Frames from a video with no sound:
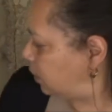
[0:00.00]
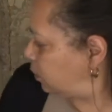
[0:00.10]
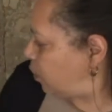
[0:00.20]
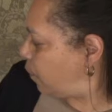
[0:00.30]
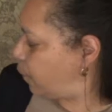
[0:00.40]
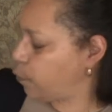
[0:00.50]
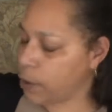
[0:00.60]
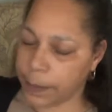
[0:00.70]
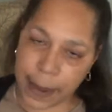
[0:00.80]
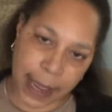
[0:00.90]
So
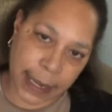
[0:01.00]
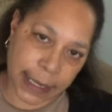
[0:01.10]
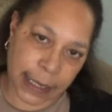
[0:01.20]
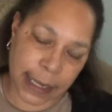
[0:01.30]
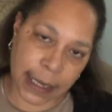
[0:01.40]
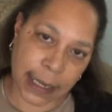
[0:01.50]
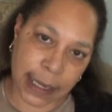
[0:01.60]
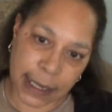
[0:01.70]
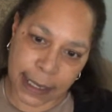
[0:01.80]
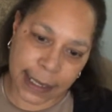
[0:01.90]
for my
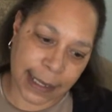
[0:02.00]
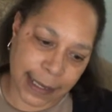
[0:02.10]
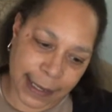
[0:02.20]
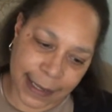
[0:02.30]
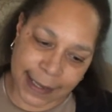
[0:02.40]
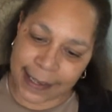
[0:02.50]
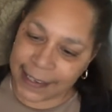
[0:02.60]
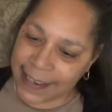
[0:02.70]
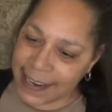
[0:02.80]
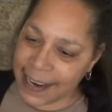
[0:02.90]

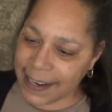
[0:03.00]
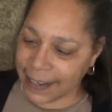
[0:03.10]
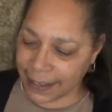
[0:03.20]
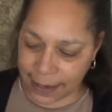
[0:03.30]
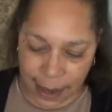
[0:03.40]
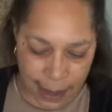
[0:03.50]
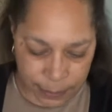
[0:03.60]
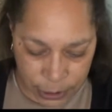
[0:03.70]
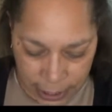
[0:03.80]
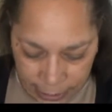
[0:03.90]
knitting
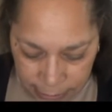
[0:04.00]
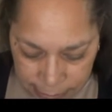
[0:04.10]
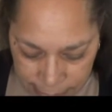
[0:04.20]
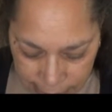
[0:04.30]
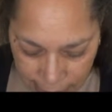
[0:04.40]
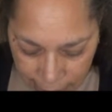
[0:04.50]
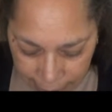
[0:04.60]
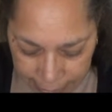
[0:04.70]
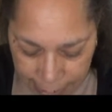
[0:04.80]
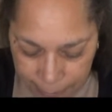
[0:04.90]
objects,
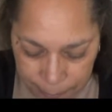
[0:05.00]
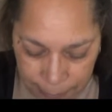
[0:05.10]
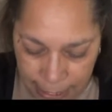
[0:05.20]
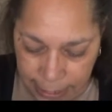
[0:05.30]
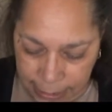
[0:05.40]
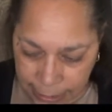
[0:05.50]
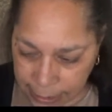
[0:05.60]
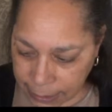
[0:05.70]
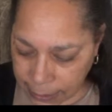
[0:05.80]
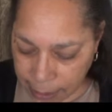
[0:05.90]
I am
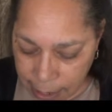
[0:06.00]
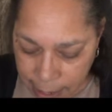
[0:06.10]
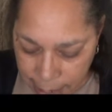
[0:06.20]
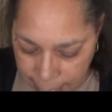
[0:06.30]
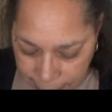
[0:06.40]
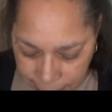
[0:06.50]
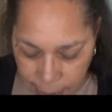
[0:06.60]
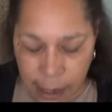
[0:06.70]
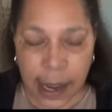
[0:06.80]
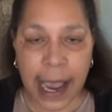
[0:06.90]
making
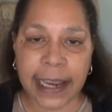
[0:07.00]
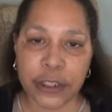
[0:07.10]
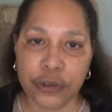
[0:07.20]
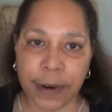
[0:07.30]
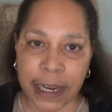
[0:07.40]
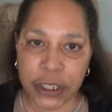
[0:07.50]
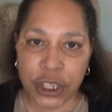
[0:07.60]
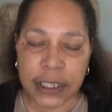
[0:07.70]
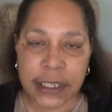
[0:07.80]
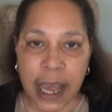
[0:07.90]
the
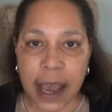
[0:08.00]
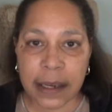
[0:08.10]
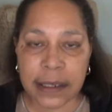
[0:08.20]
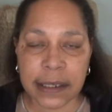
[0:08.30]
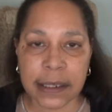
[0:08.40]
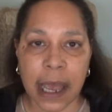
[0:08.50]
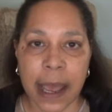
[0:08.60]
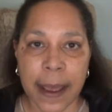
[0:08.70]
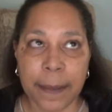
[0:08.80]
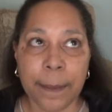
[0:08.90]
hydrangea socks
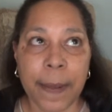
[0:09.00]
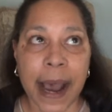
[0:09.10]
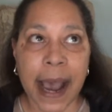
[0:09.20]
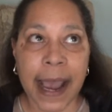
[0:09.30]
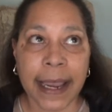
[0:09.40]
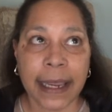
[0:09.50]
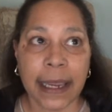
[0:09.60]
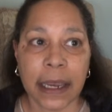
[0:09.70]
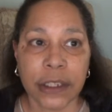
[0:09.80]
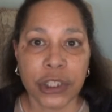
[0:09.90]

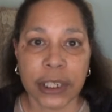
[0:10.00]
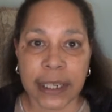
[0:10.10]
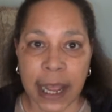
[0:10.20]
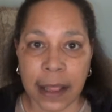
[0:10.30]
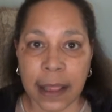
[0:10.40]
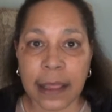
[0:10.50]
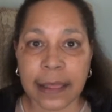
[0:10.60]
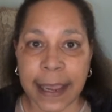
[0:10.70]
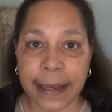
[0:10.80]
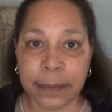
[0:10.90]
by Janelle
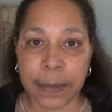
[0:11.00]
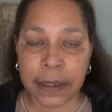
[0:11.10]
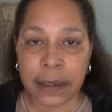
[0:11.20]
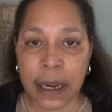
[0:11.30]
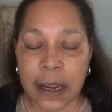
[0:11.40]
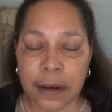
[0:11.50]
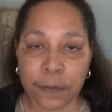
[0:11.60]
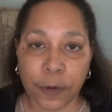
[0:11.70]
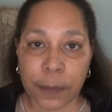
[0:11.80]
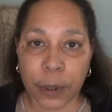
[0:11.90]
Laidman
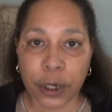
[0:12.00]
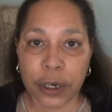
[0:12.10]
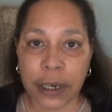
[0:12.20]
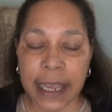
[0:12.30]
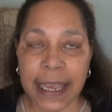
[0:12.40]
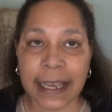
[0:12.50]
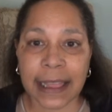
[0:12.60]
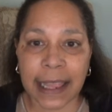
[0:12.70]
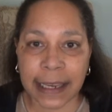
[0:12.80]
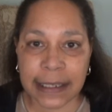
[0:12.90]
from her
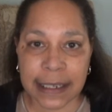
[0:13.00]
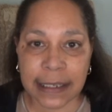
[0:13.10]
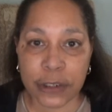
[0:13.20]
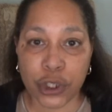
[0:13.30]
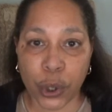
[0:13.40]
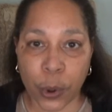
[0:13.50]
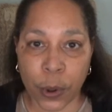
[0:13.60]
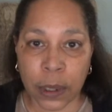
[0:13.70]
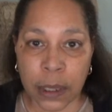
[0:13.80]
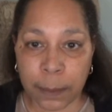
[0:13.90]
Eclectic
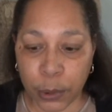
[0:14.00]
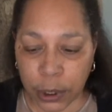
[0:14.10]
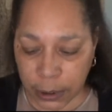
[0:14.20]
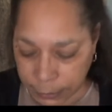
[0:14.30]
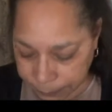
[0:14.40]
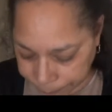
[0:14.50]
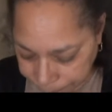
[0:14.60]
Soul book.